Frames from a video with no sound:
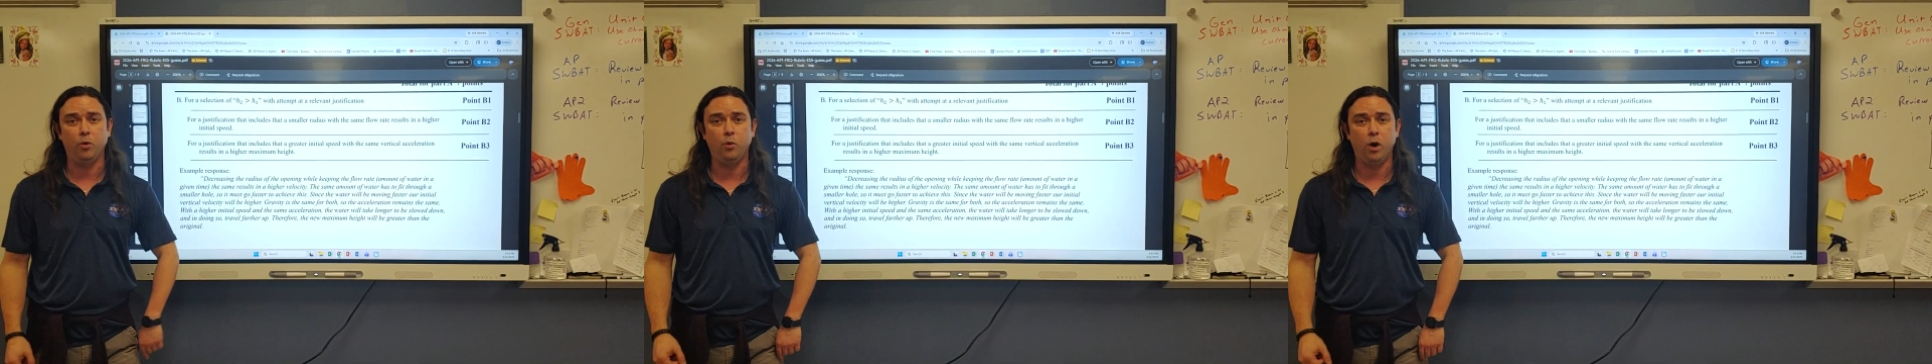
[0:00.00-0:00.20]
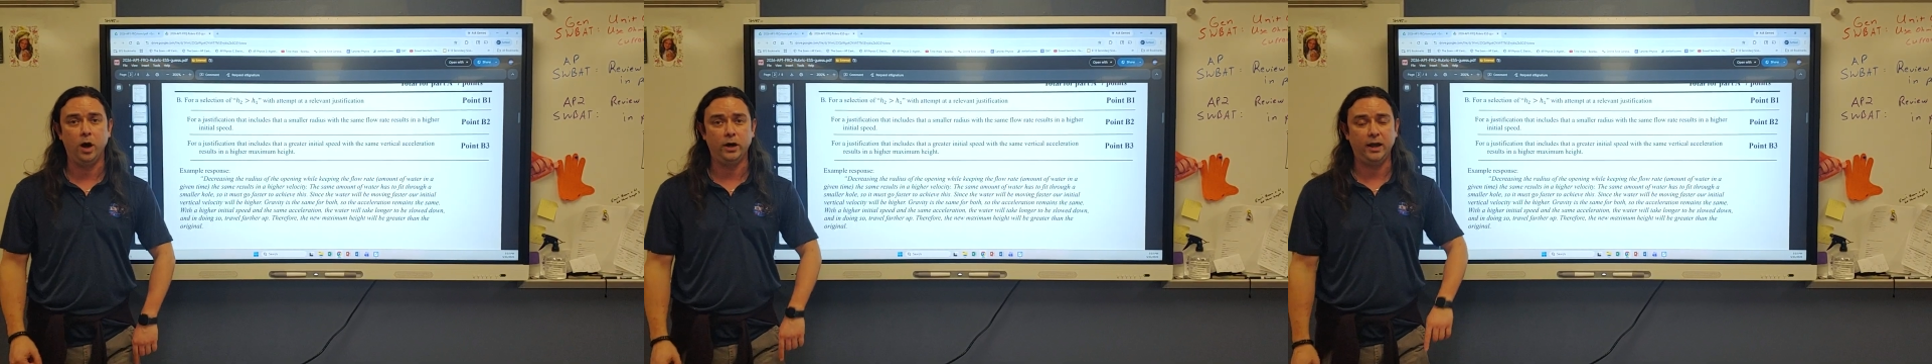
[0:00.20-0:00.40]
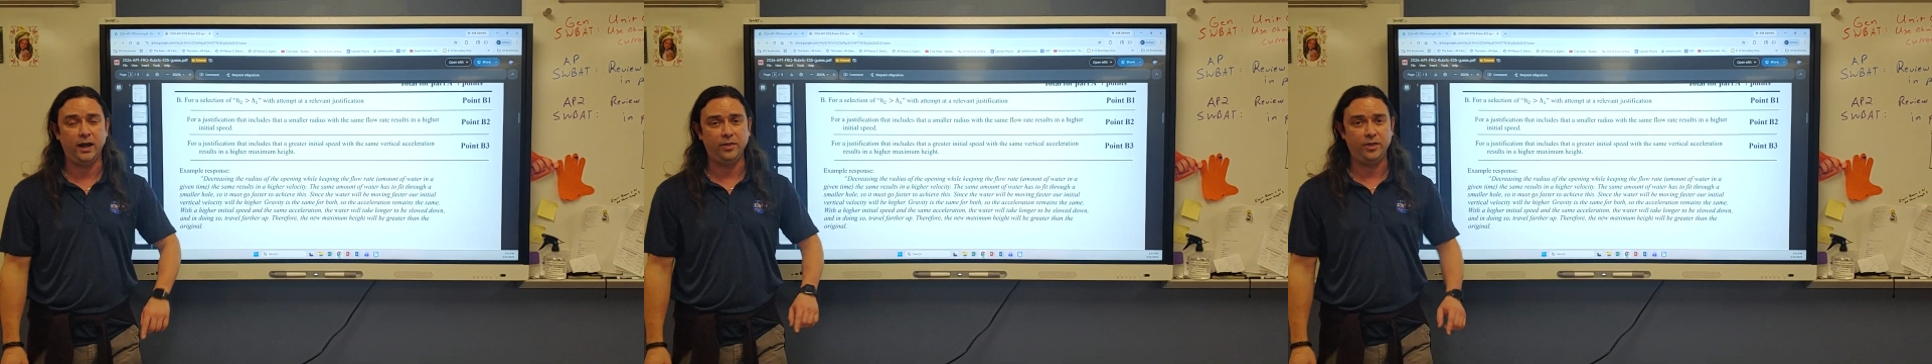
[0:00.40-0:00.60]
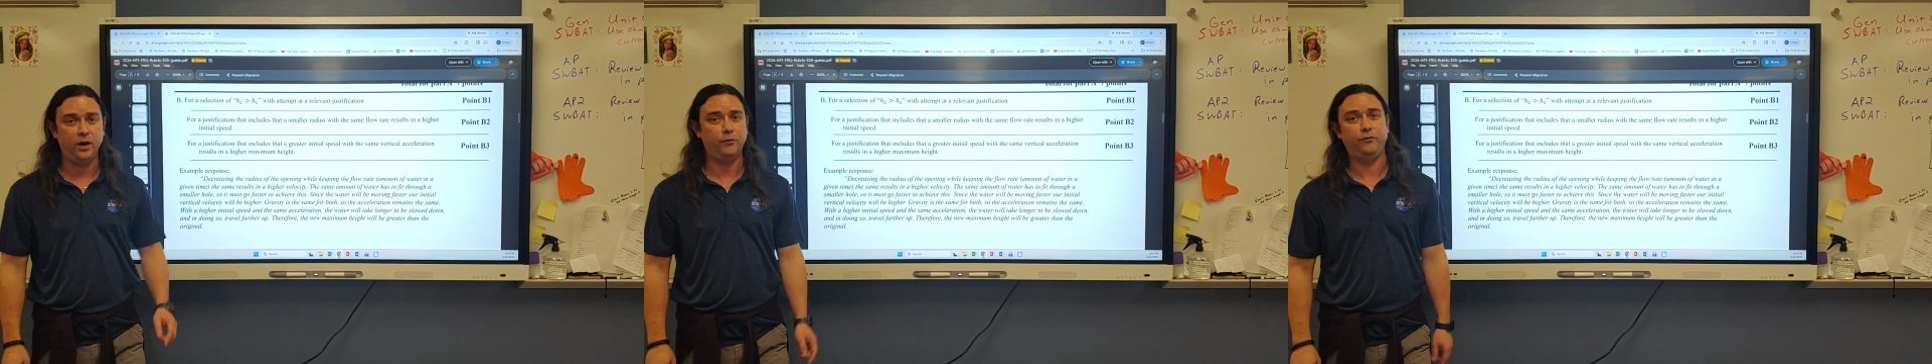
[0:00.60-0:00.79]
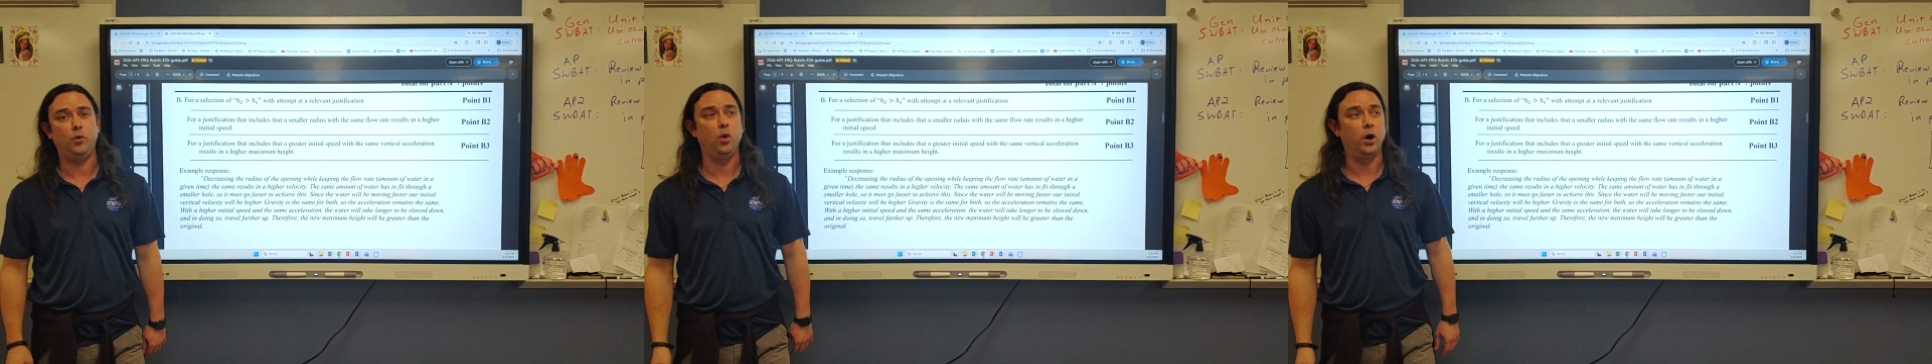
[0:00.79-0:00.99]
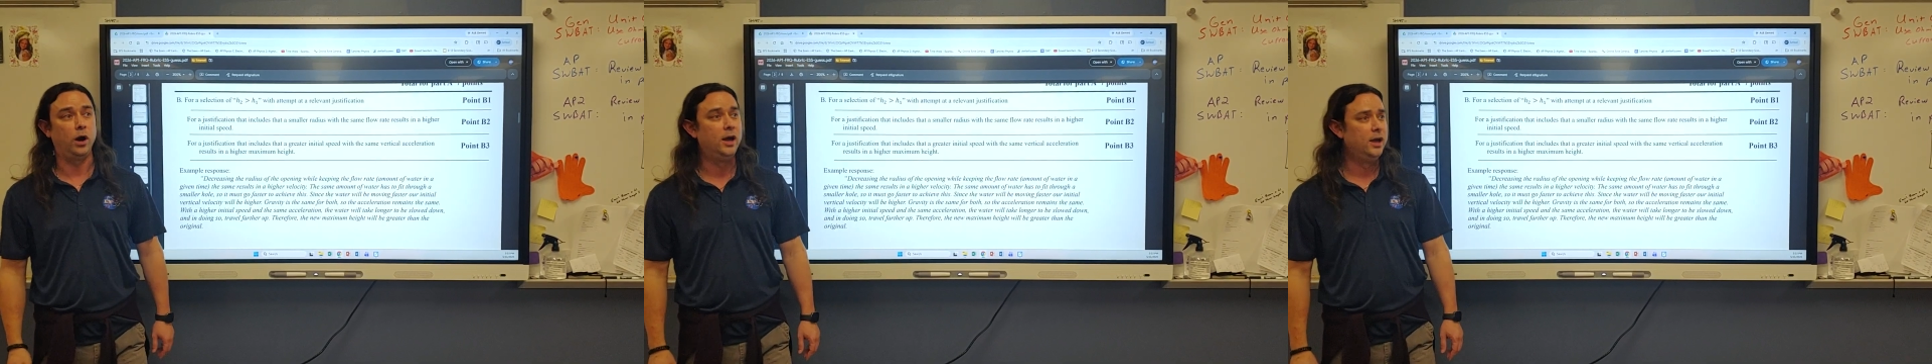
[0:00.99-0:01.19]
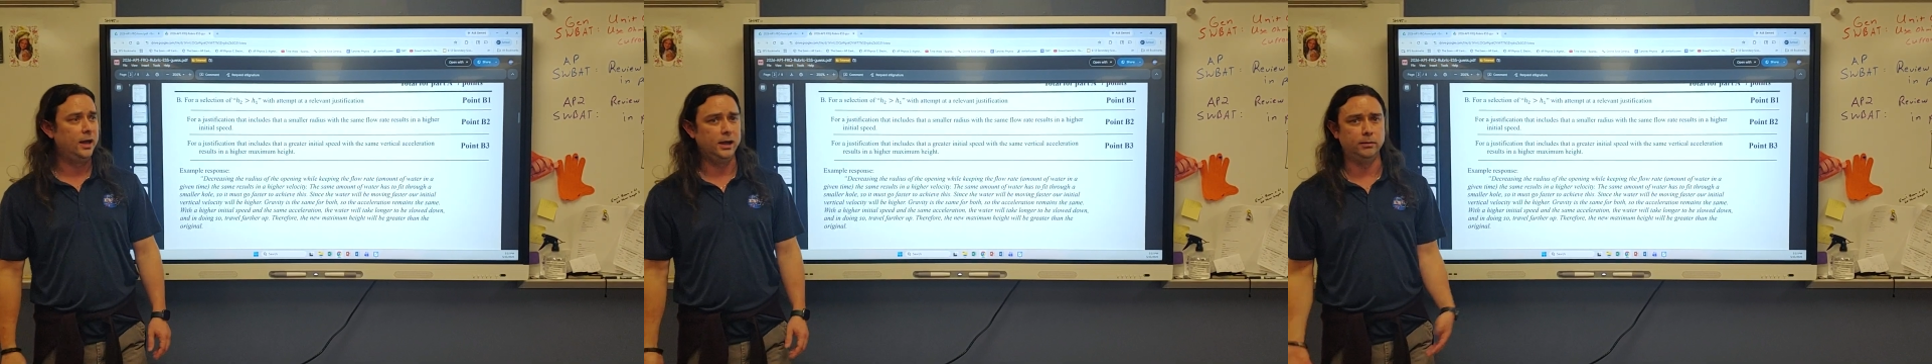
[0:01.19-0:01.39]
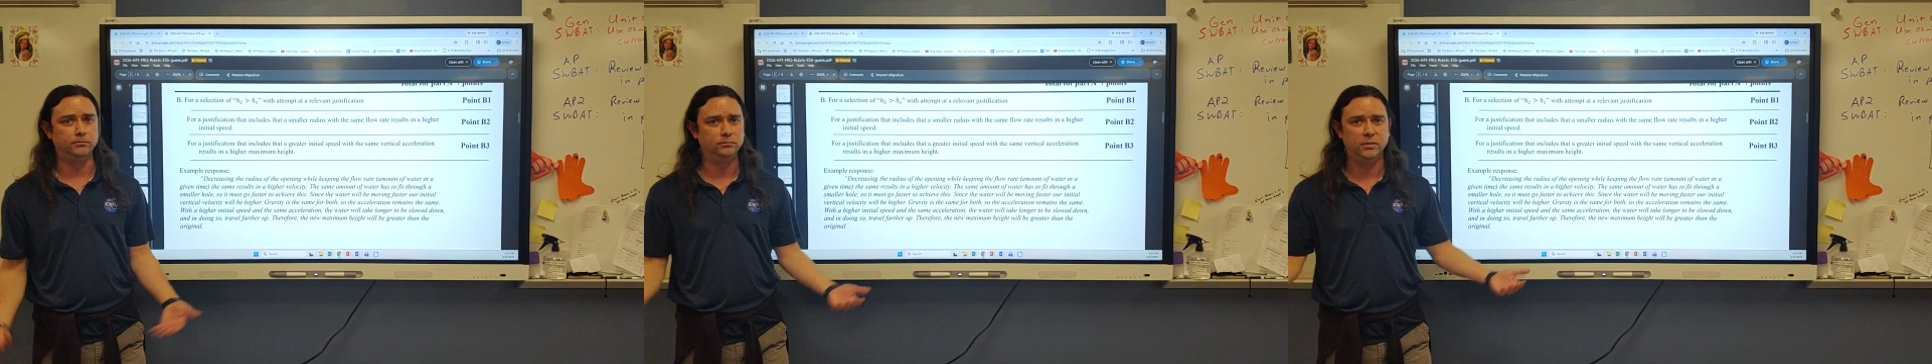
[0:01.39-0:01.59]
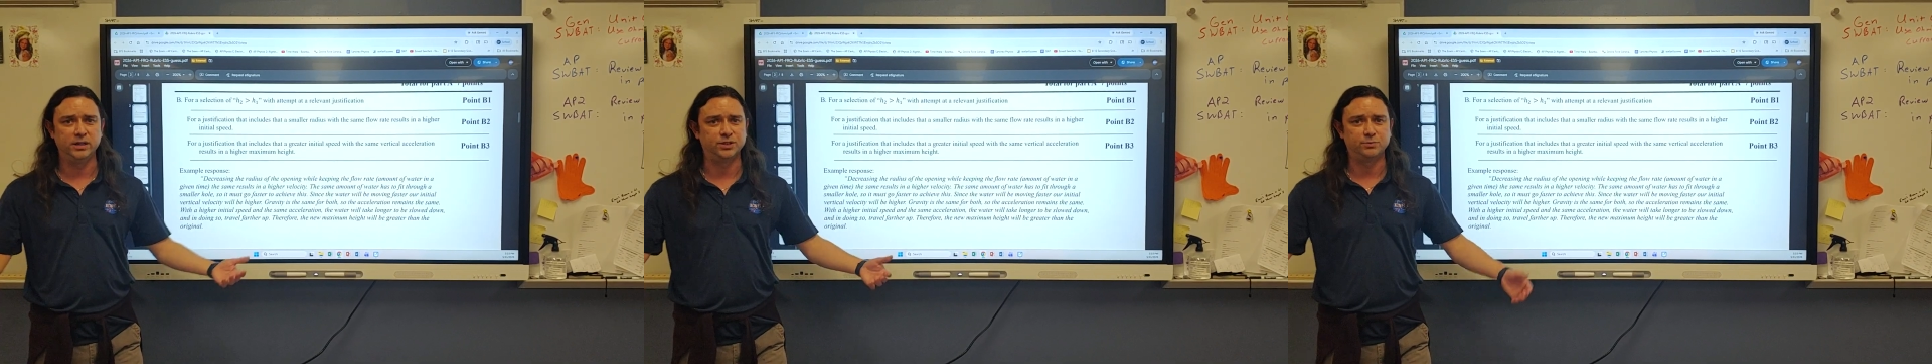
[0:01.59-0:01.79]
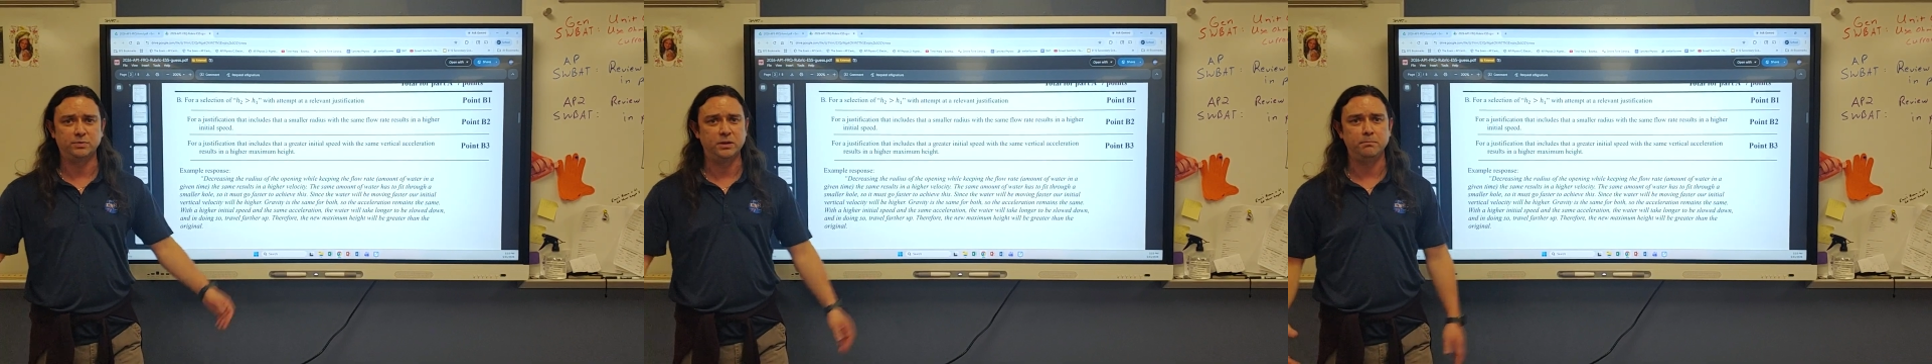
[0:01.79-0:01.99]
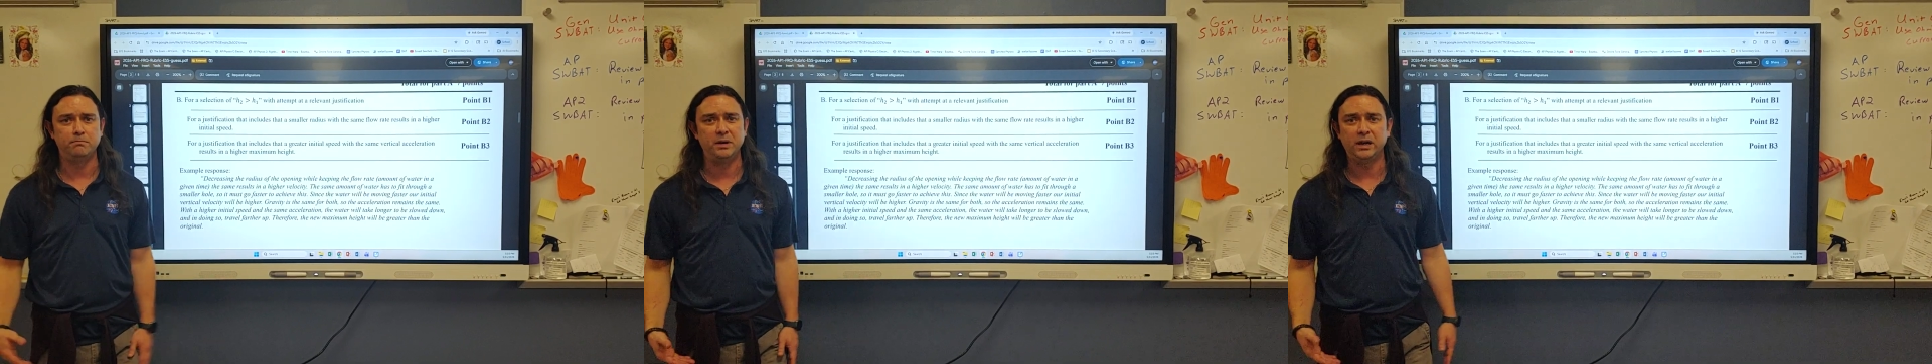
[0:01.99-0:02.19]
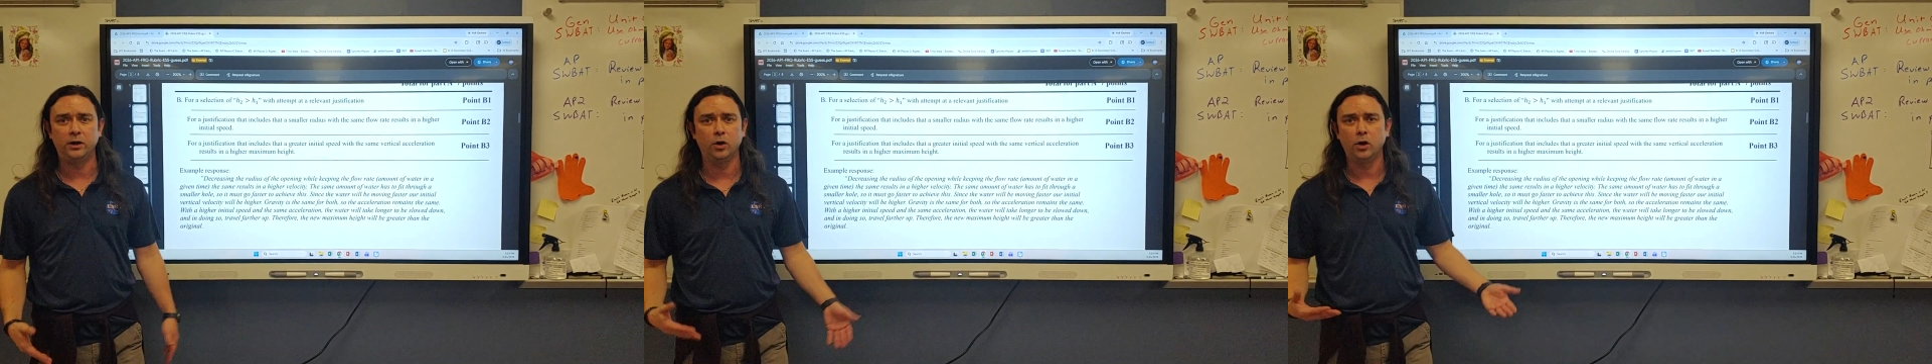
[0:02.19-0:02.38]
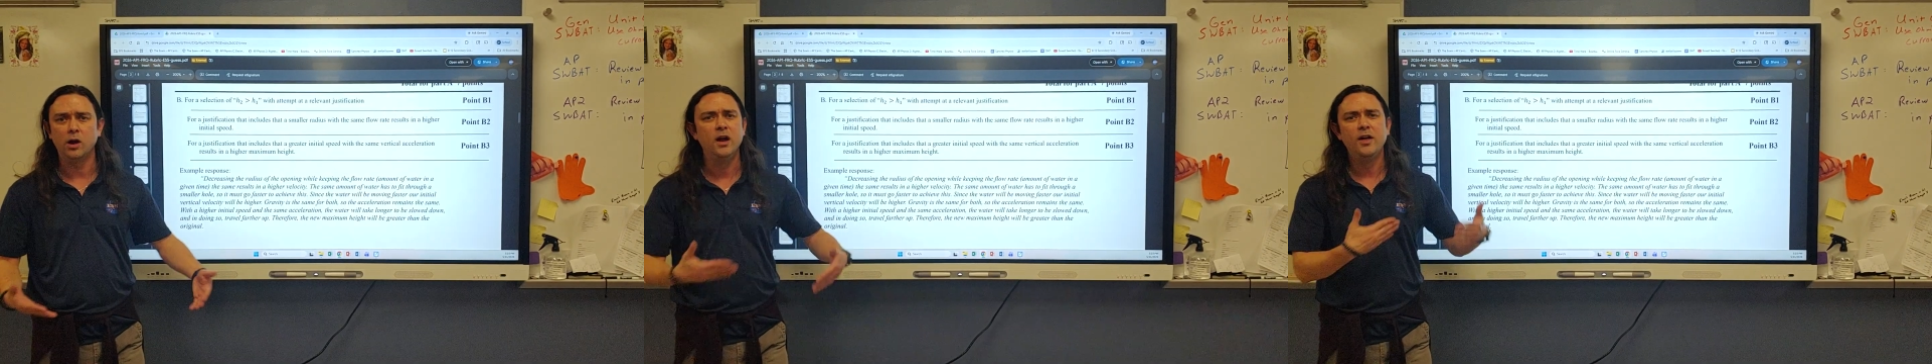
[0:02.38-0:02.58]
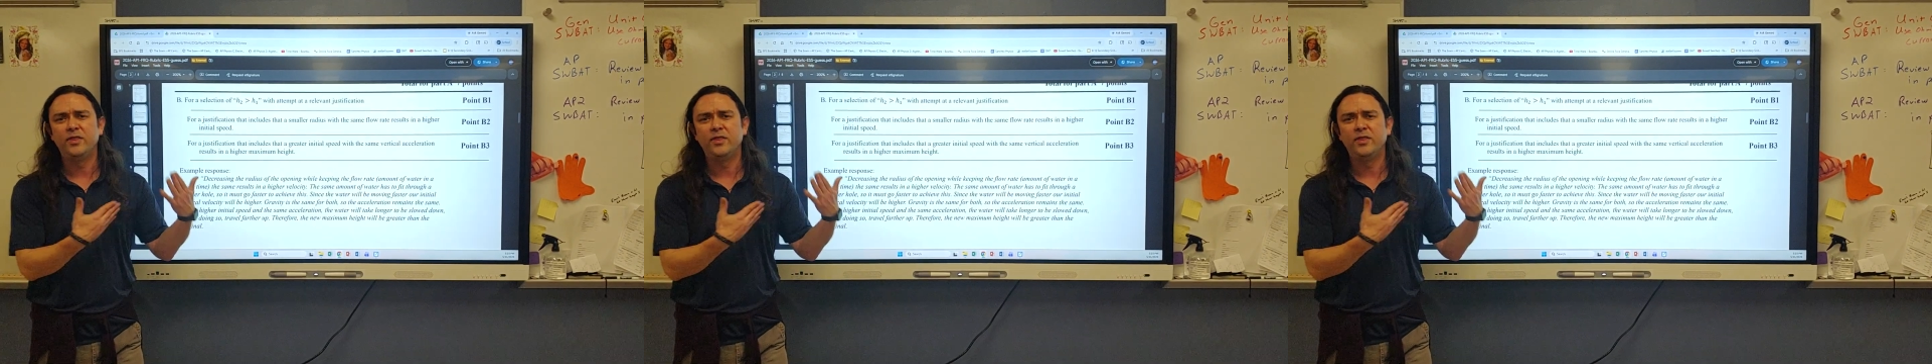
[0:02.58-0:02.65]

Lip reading: 1 and therefore it must be bigger.